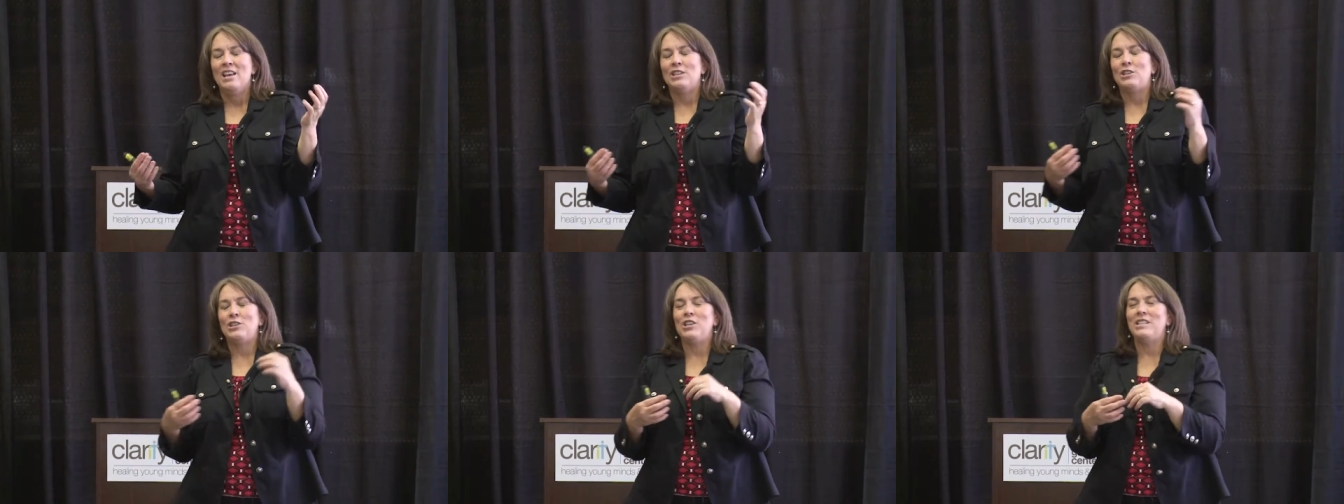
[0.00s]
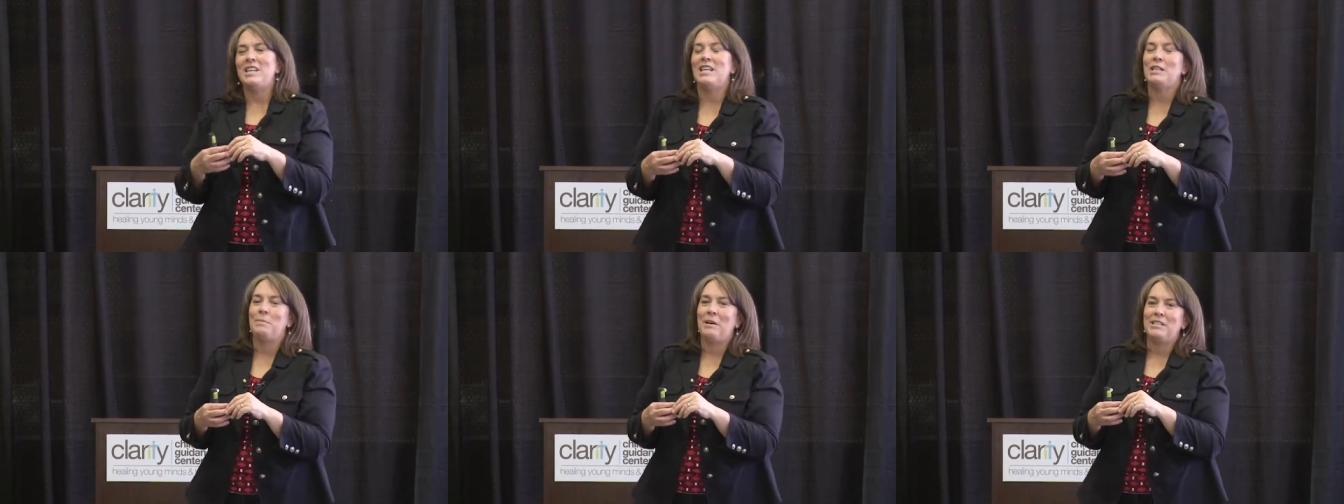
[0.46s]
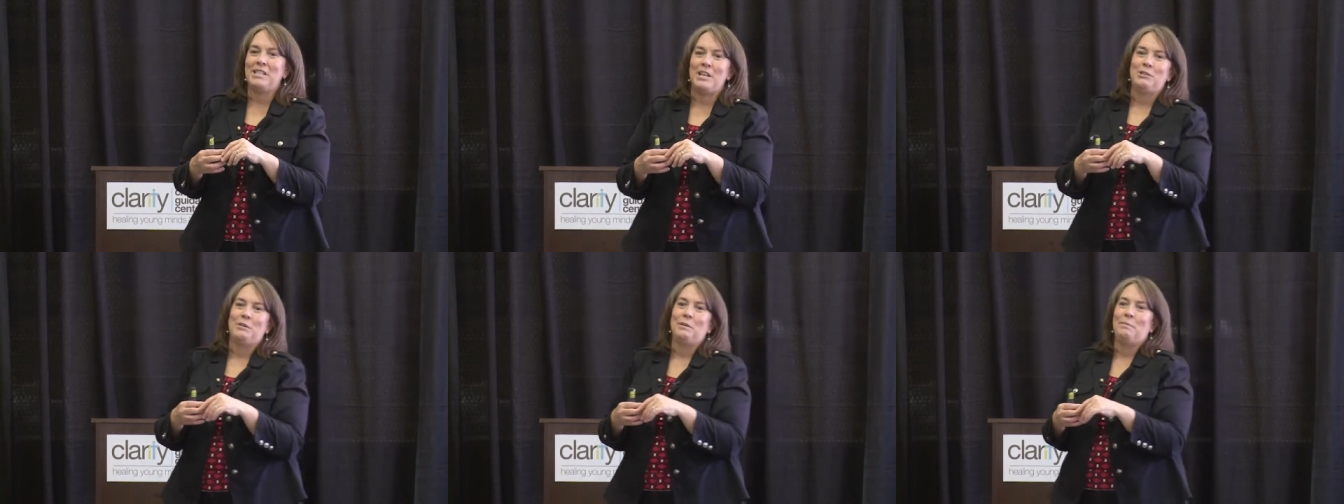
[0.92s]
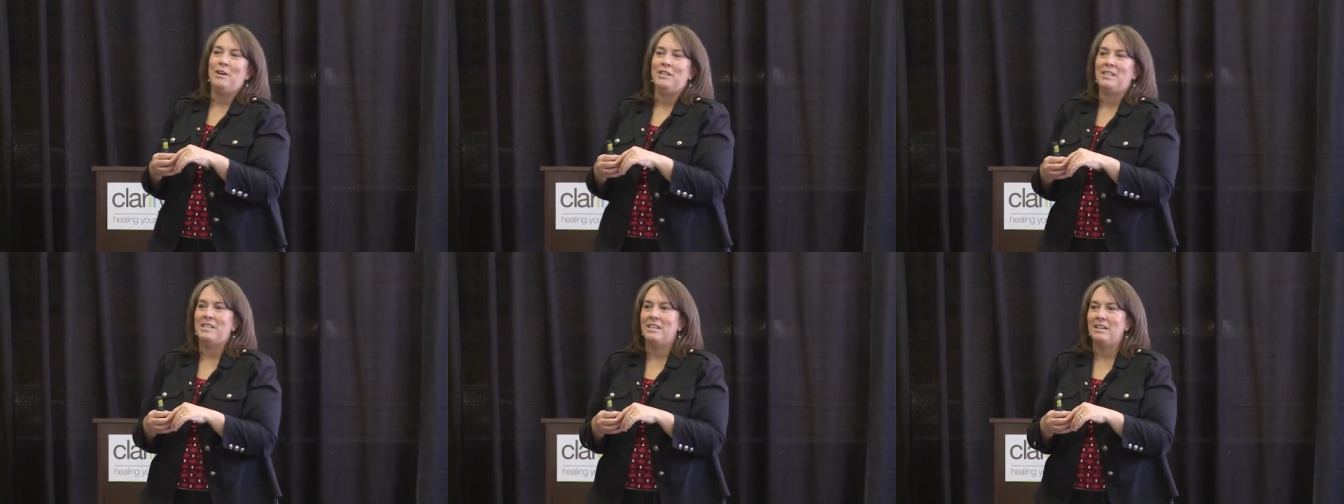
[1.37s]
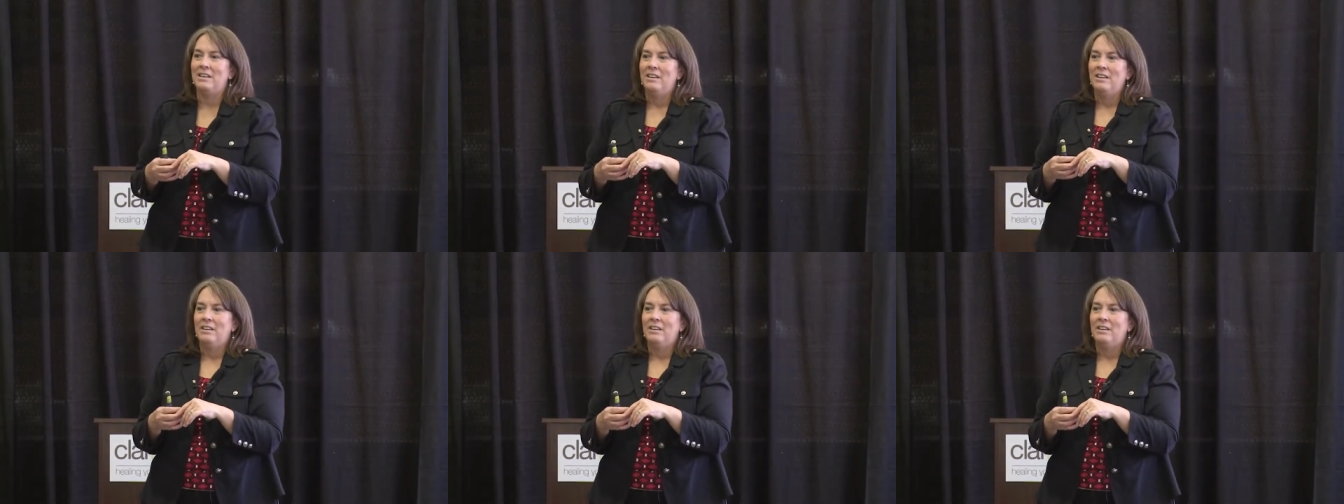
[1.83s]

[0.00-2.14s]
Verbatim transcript: So she's asked about sensory processing.